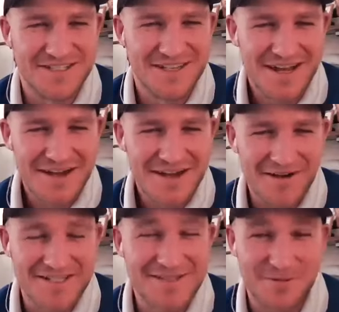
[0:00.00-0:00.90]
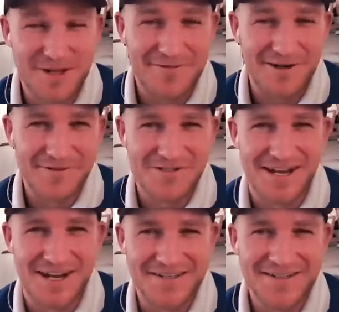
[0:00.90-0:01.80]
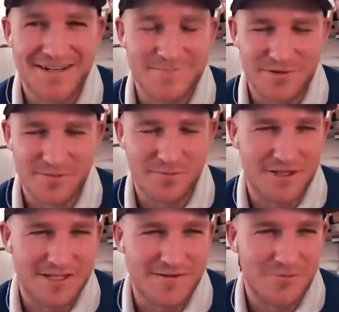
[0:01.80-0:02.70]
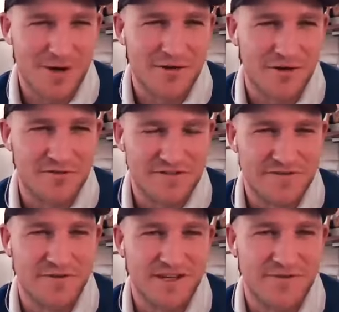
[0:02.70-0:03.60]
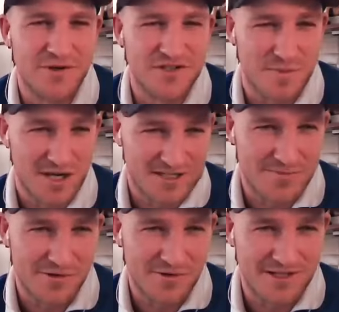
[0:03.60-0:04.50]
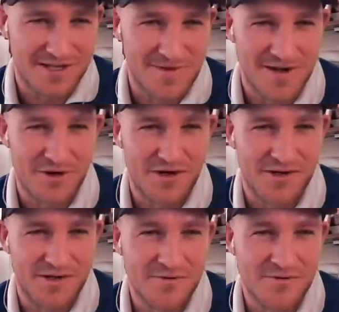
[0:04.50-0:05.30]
I used to play when I was young, and probably one of, if not the worst basketballer to come out of Broken Hill.